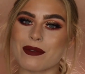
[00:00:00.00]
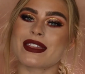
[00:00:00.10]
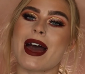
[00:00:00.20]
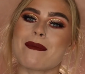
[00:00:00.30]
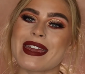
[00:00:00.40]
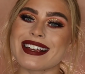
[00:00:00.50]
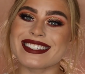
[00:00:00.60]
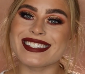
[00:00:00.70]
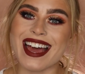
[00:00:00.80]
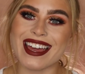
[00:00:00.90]
with that being
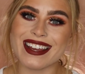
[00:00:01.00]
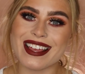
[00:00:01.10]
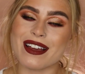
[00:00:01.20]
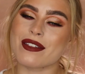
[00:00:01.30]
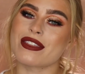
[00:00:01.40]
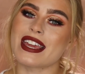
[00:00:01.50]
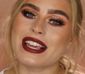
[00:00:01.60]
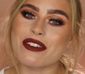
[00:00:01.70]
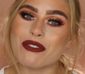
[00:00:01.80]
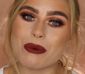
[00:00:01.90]
said,
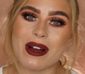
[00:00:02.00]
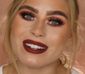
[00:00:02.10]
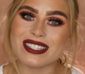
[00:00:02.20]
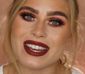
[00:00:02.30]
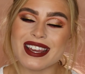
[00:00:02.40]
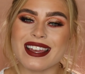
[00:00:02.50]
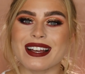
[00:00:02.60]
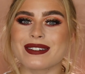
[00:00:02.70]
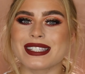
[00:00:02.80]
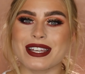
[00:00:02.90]
thank you for watching, and
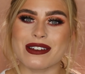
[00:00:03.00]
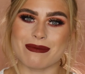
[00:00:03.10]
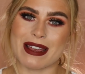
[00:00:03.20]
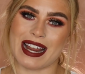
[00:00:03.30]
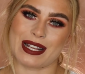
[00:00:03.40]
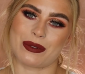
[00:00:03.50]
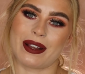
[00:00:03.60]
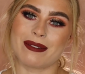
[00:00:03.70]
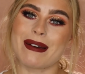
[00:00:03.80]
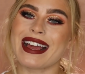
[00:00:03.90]
I will see you in my next
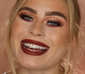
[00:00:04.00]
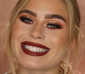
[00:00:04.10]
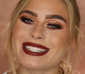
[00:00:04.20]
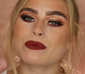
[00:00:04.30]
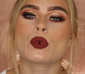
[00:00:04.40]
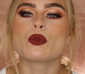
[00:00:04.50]
one. Bye guys!